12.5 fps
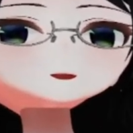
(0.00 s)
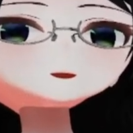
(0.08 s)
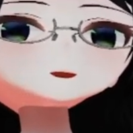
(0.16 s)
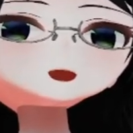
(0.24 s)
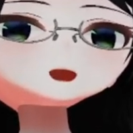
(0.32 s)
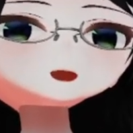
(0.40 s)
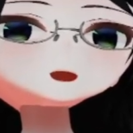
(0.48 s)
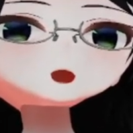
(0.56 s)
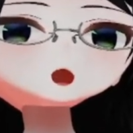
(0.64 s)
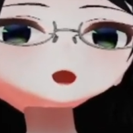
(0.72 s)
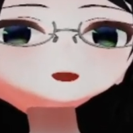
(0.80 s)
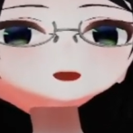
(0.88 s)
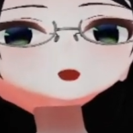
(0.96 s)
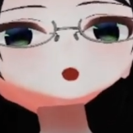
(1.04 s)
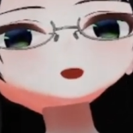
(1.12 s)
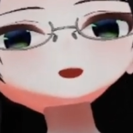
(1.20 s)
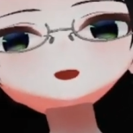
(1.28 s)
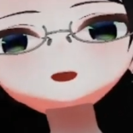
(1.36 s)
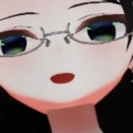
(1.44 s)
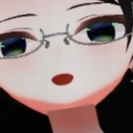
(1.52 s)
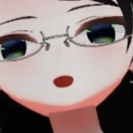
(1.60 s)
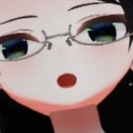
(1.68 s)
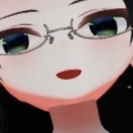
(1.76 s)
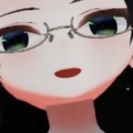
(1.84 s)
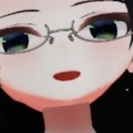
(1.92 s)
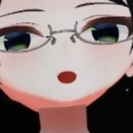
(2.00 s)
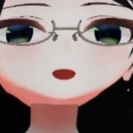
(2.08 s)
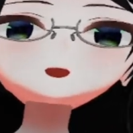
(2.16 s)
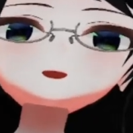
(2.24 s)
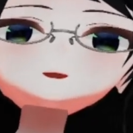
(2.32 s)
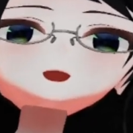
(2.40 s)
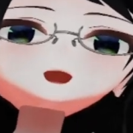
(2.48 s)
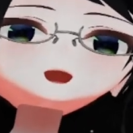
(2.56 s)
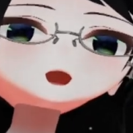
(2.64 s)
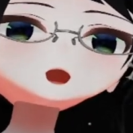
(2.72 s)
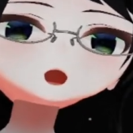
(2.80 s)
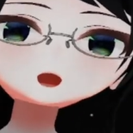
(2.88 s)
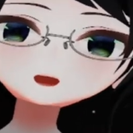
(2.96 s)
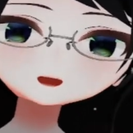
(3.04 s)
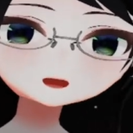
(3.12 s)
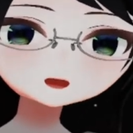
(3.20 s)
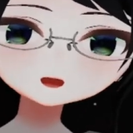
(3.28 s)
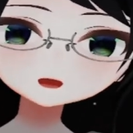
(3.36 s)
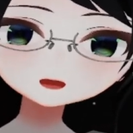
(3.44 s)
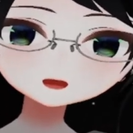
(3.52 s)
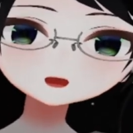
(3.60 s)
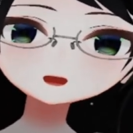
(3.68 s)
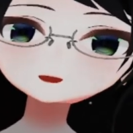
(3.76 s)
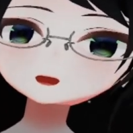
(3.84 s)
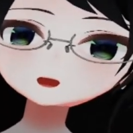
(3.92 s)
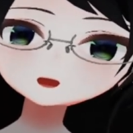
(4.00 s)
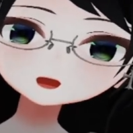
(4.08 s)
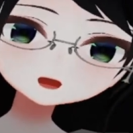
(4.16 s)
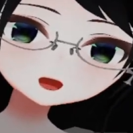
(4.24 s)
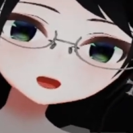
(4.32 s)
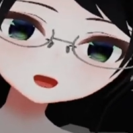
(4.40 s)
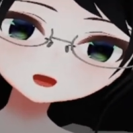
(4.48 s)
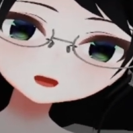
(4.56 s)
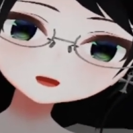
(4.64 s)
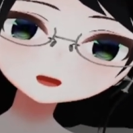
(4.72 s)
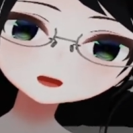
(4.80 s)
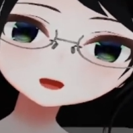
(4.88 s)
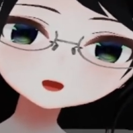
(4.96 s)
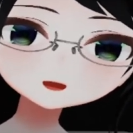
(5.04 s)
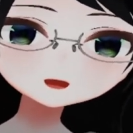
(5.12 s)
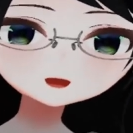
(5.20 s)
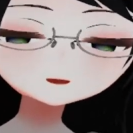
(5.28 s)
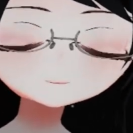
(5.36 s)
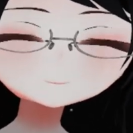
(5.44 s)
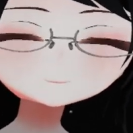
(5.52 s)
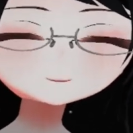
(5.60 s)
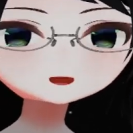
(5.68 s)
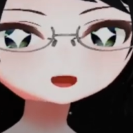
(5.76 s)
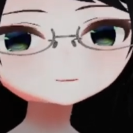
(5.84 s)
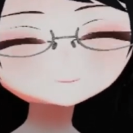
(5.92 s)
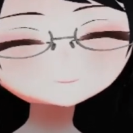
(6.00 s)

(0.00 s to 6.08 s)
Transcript: I hope you still feel small when you stand beside the ocean.